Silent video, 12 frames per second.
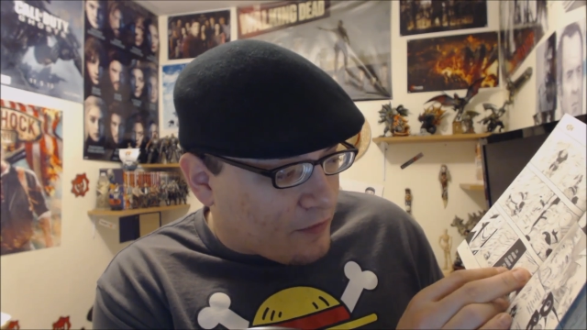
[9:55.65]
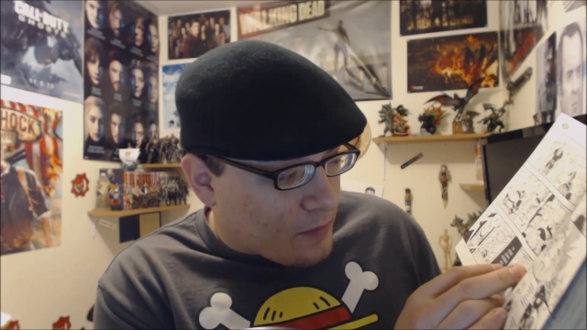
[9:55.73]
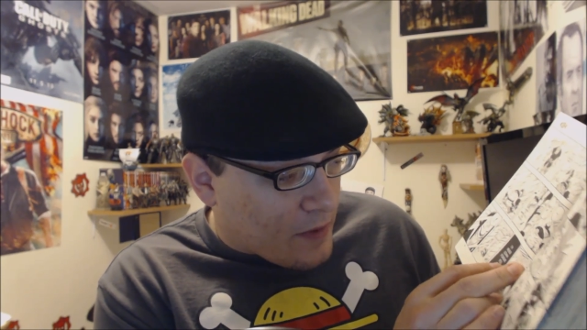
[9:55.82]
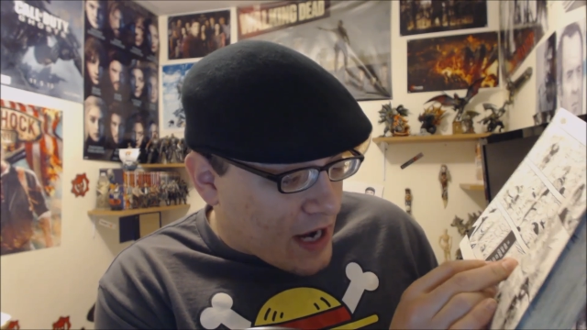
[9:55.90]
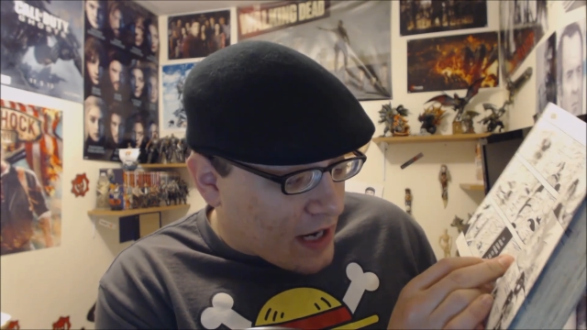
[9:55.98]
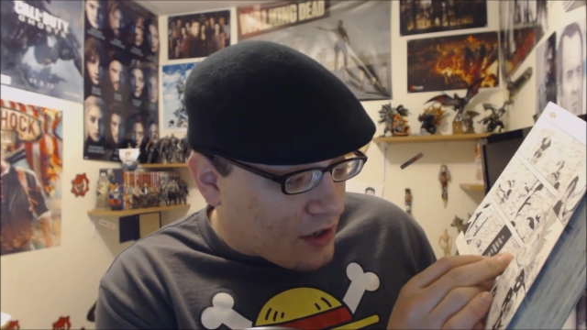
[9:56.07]

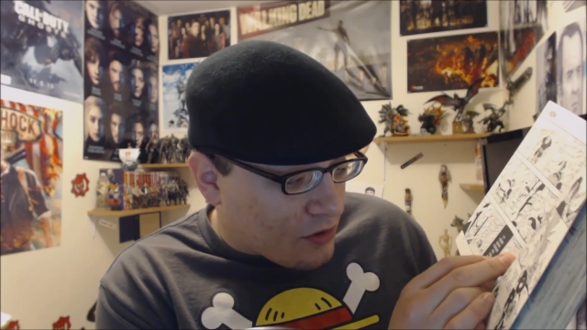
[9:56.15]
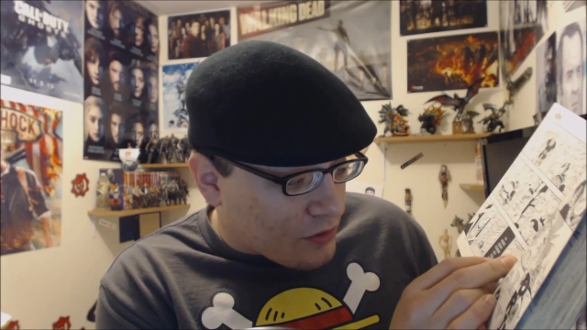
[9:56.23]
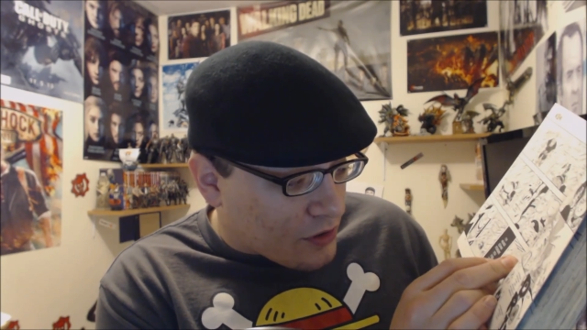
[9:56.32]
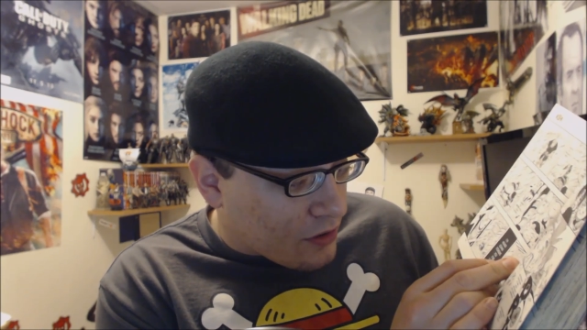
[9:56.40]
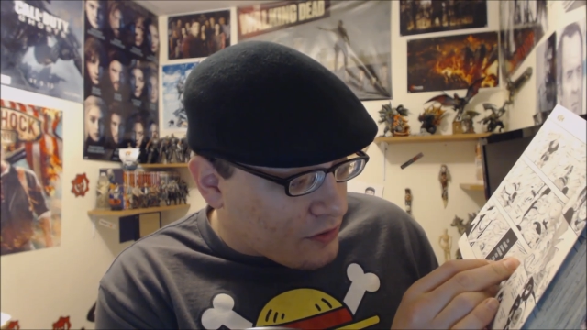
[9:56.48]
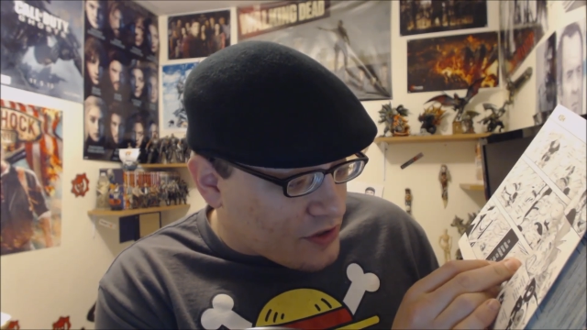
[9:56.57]
from
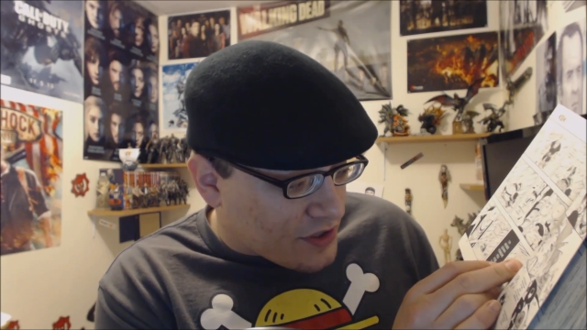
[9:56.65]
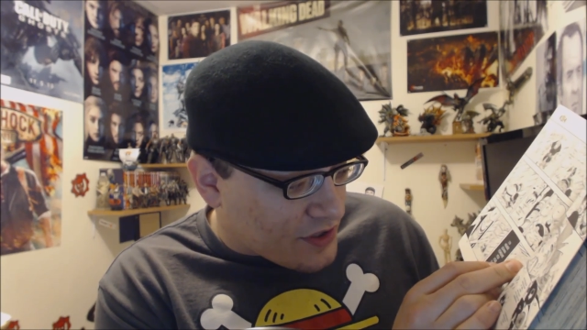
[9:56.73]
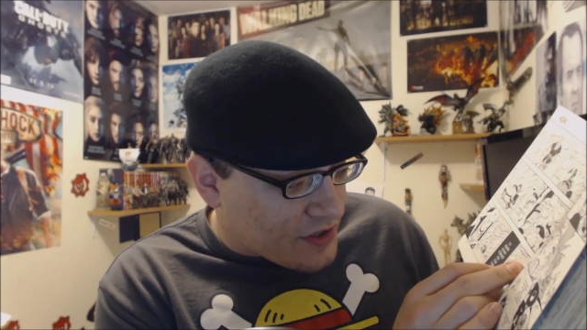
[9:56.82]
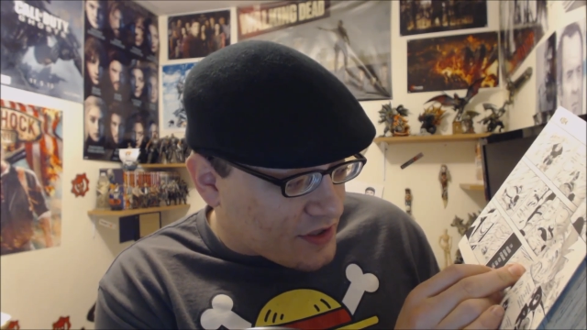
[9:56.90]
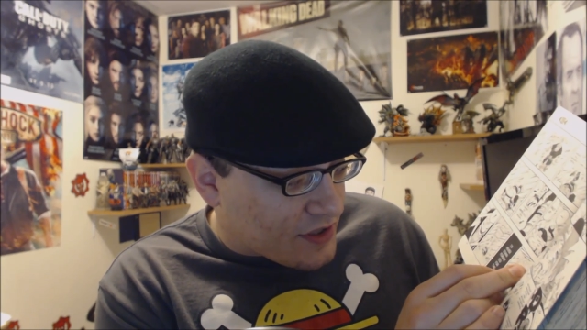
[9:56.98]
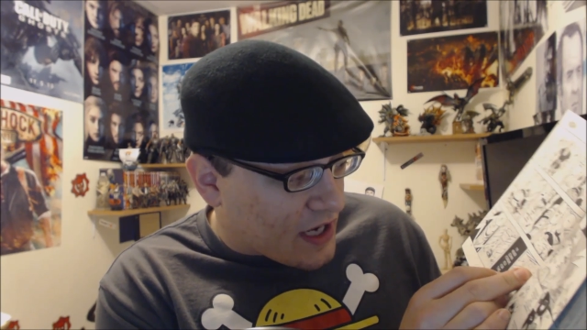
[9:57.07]
Haku, you know,
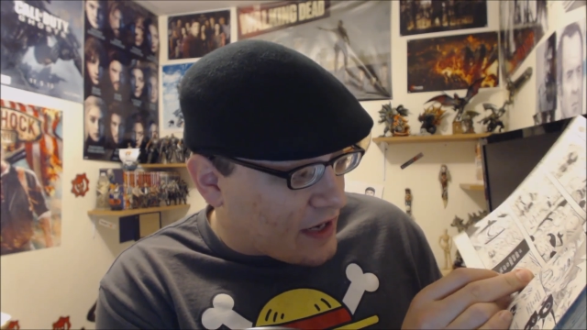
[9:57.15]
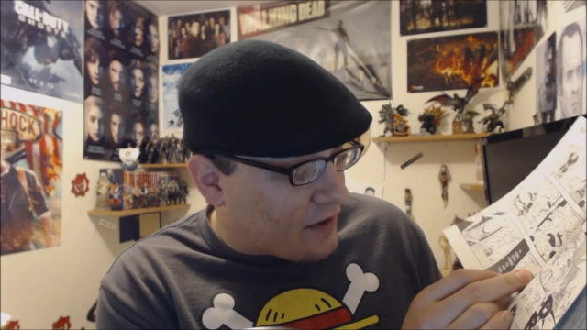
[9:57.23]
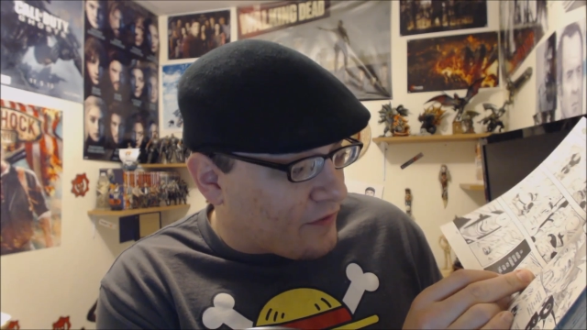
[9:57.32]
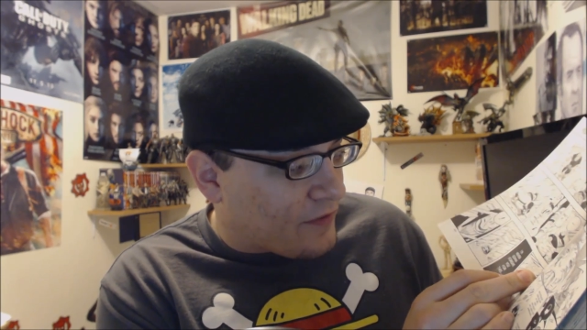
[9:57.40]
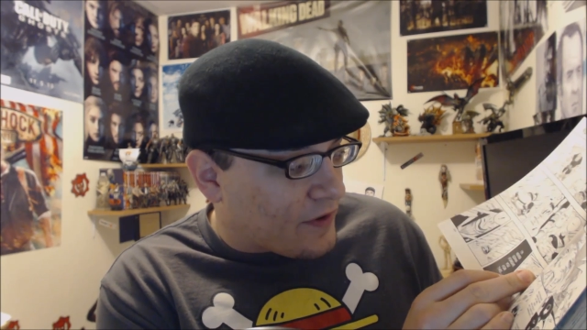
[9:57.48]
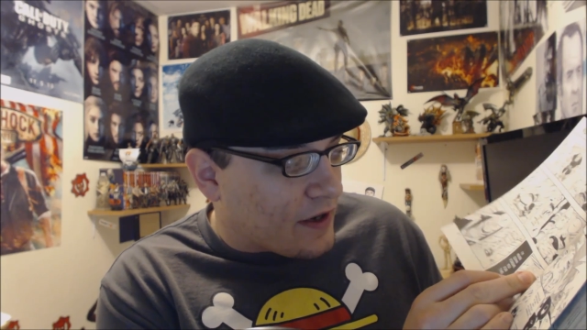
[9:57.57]
just this kind
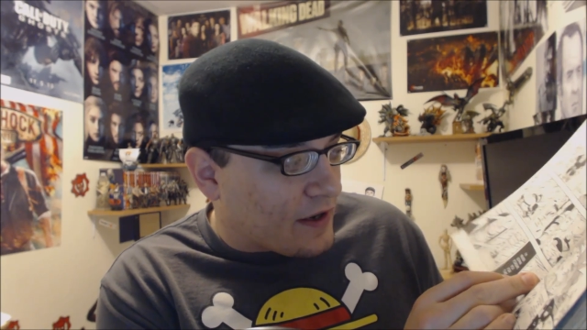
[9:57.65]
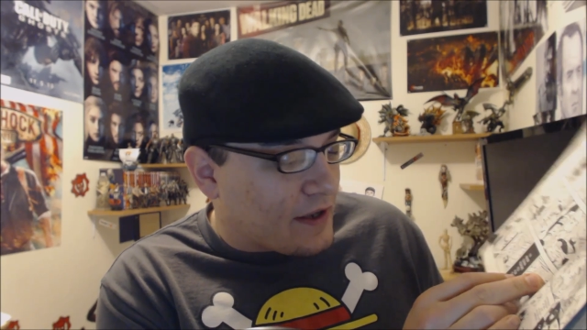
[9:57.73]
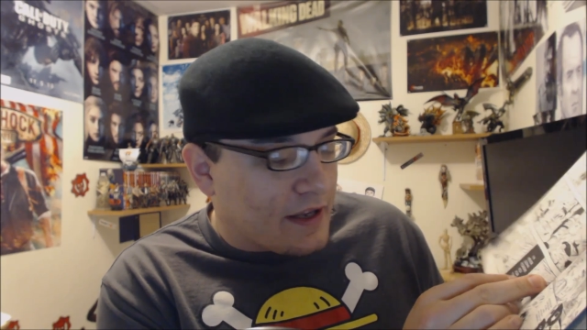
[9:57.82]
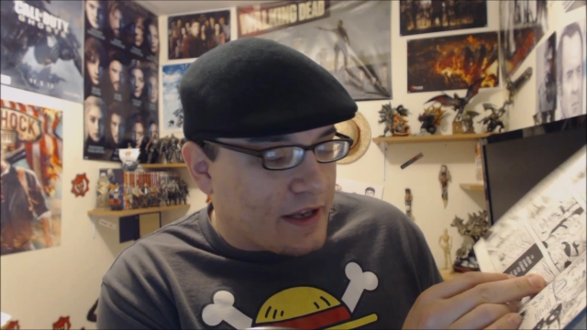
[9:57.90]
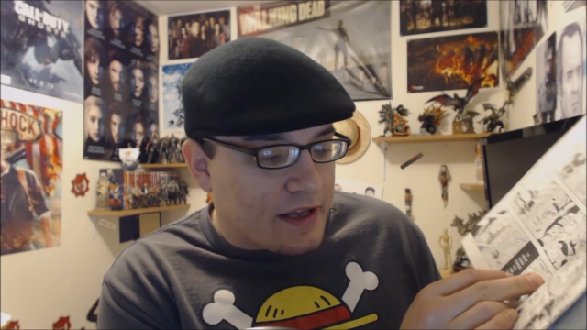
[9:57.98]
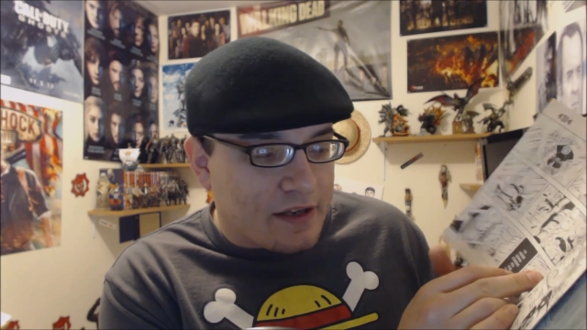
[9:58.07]
of uh,